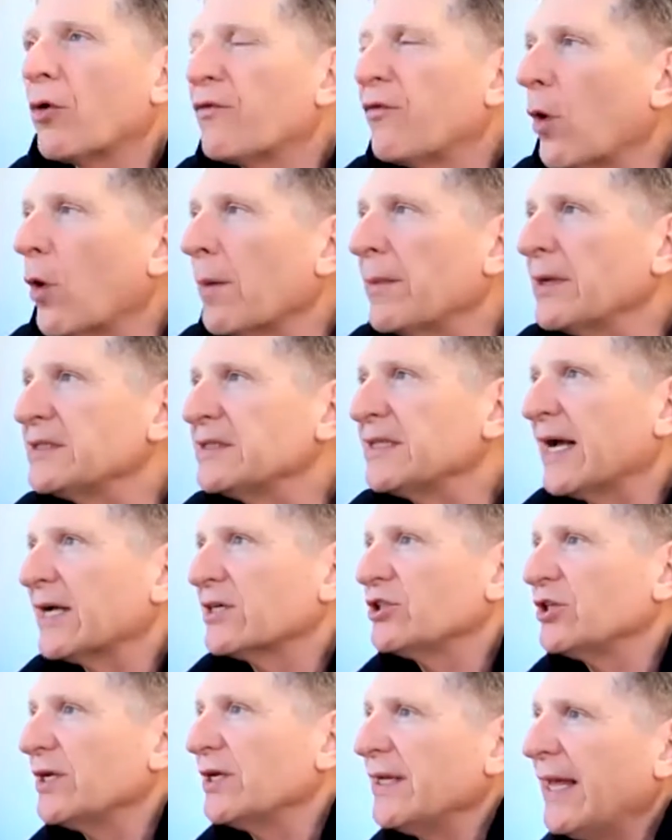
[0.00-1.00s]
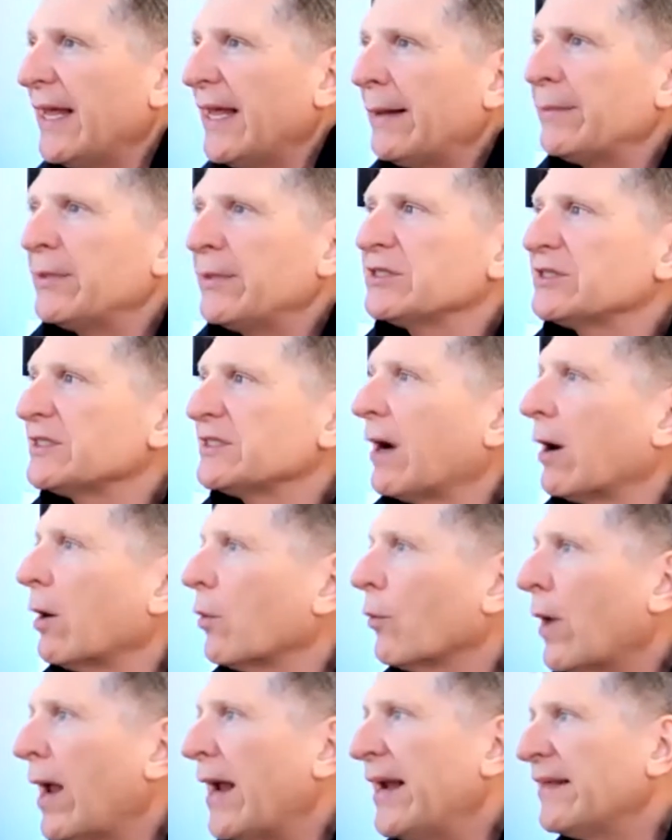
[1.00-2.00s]
forma section, and I'm going to start
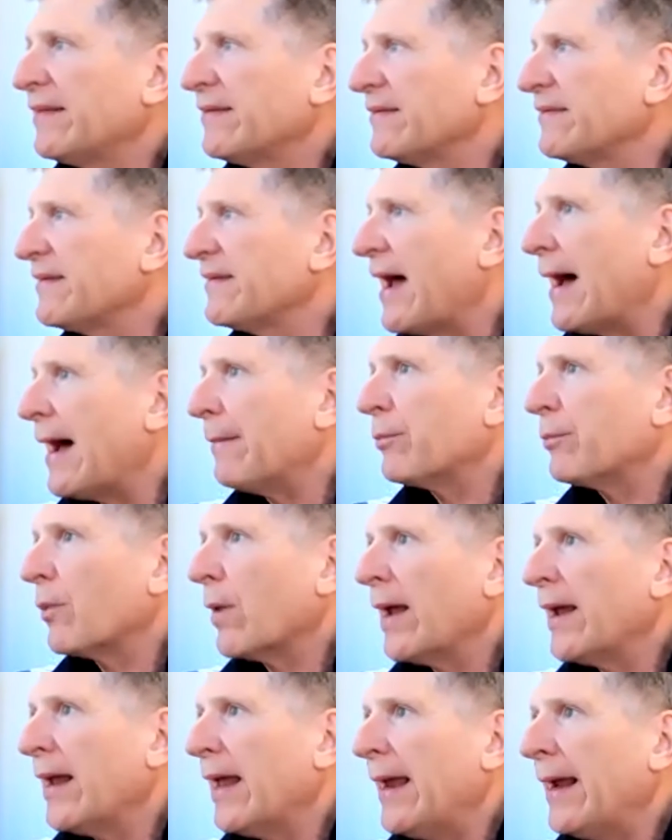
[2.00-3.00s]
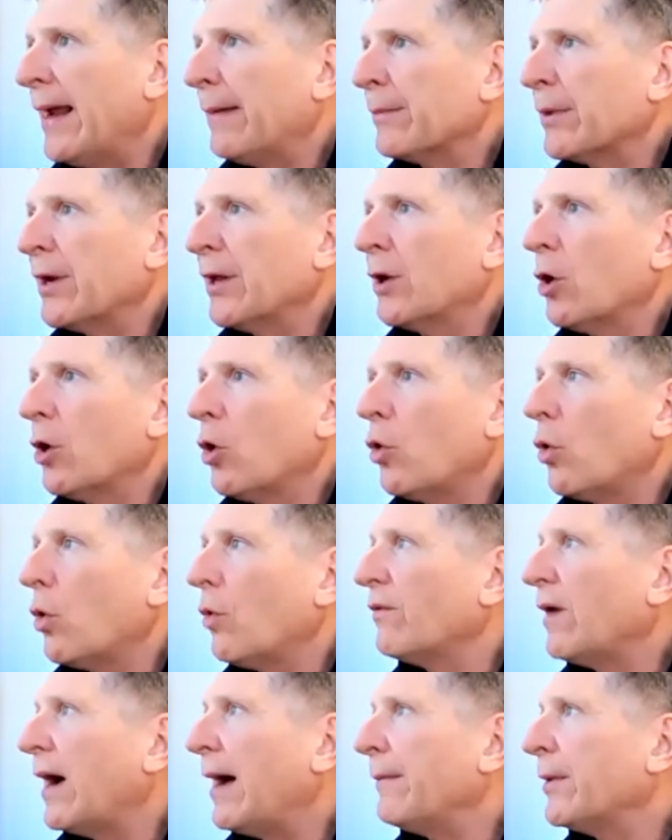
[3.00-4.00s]
right at the top, right? And I'm going to
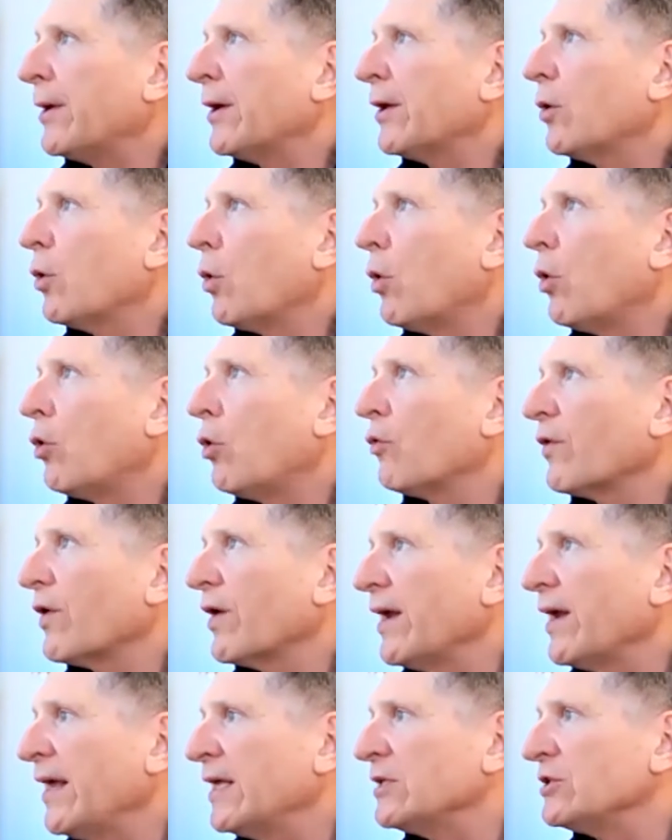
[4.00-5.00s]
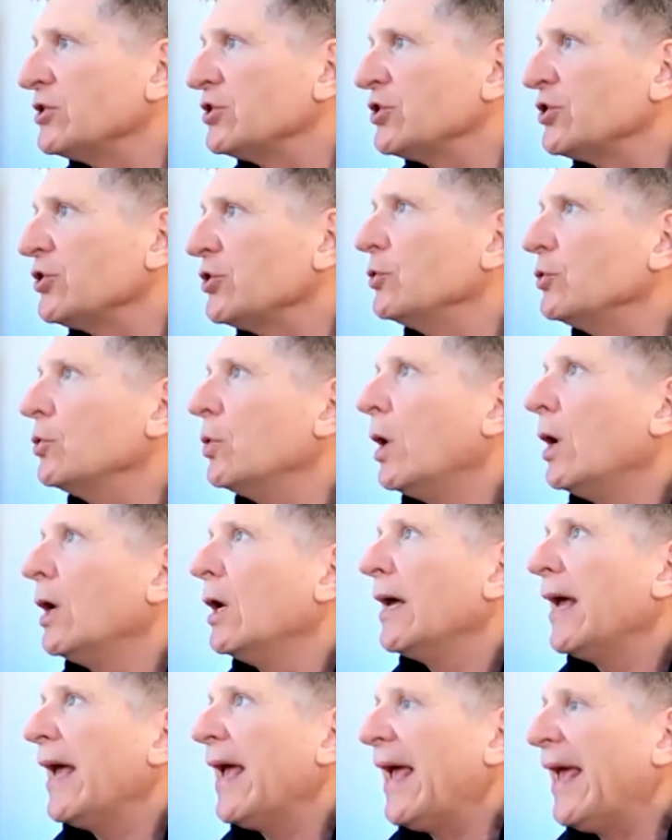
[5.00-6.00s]
go over into
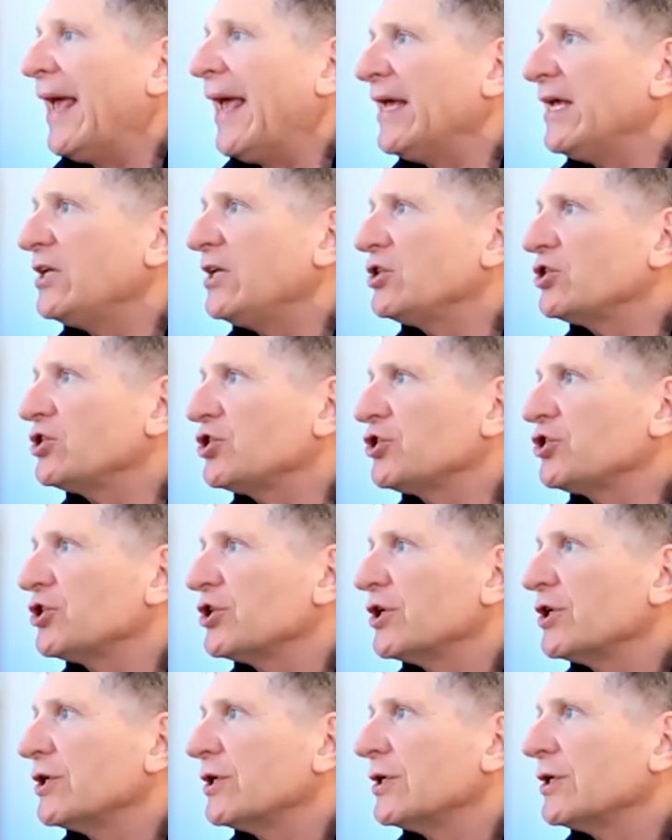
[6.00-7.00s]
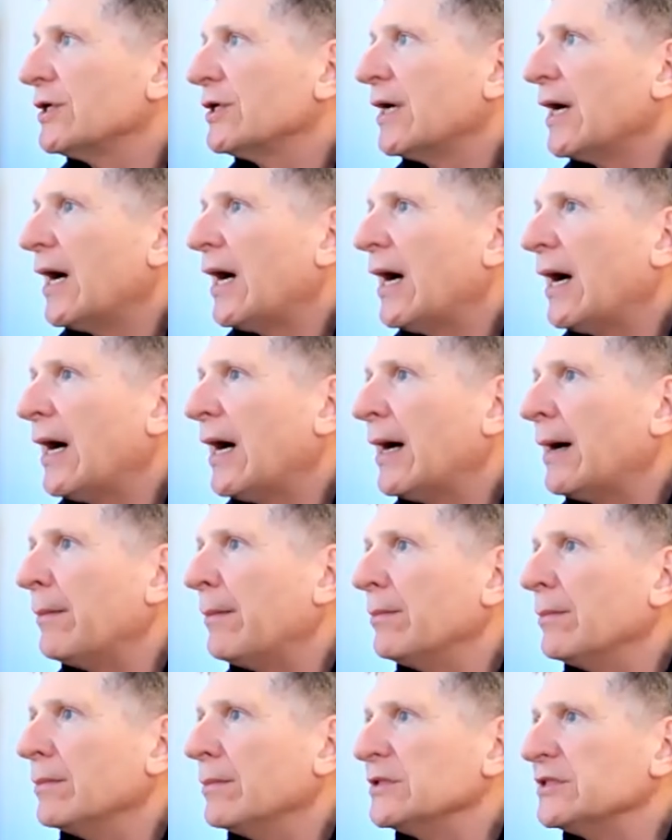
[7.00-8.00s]
H
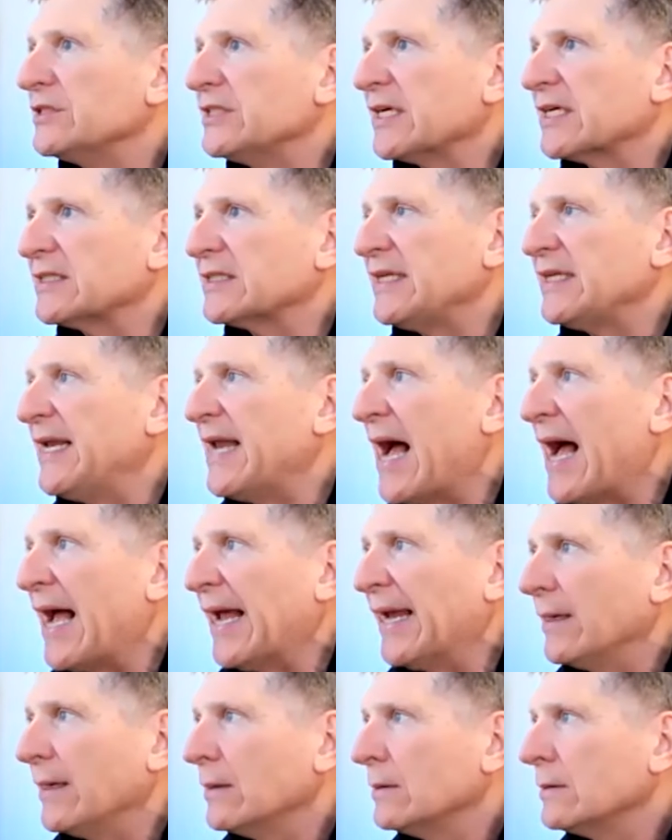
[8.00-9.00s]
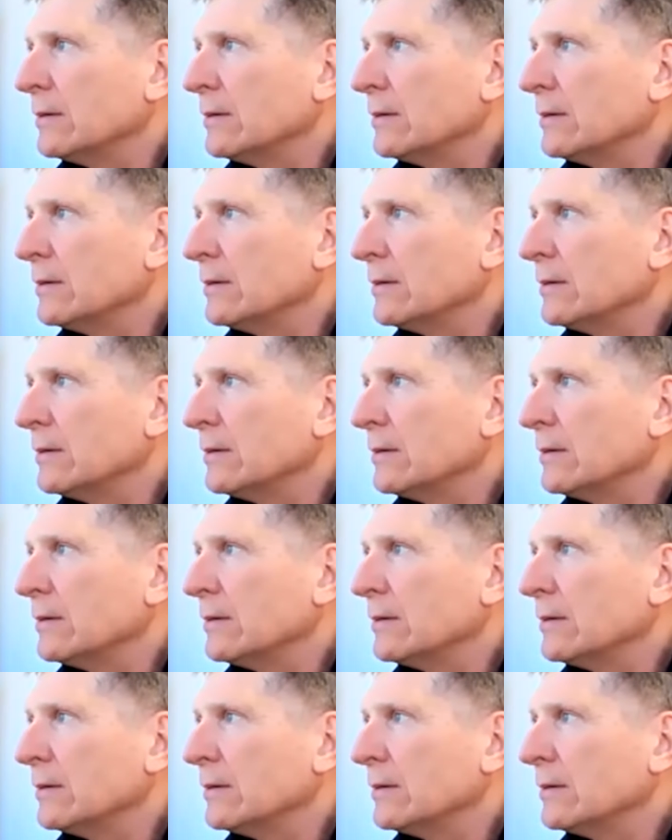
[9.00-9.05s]
69.